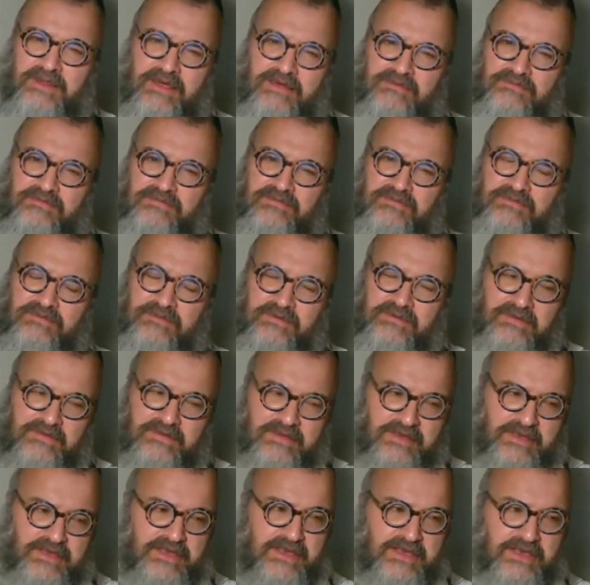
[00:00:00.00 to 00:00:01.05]
love.
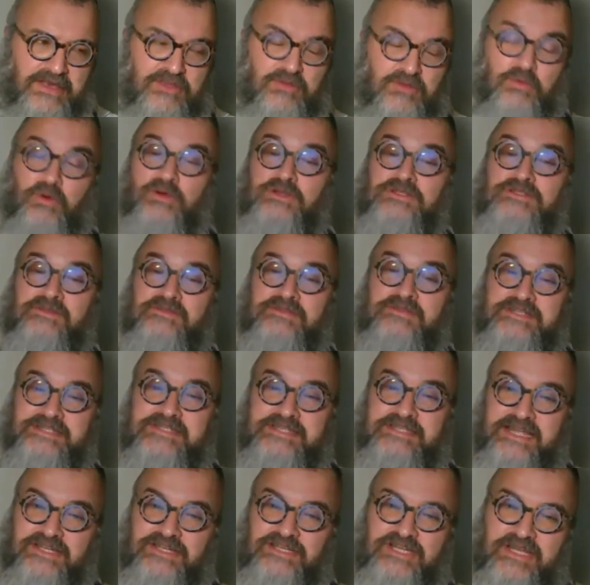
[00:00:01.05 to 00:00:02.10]
In the words of the
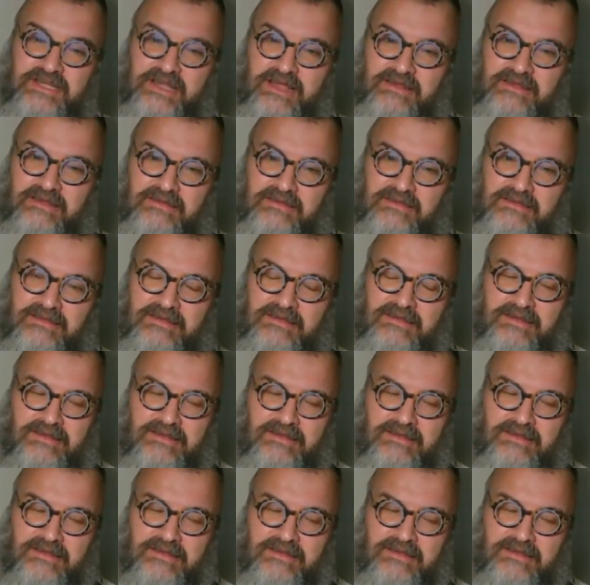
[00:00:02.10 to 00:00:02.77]
sage Hillel,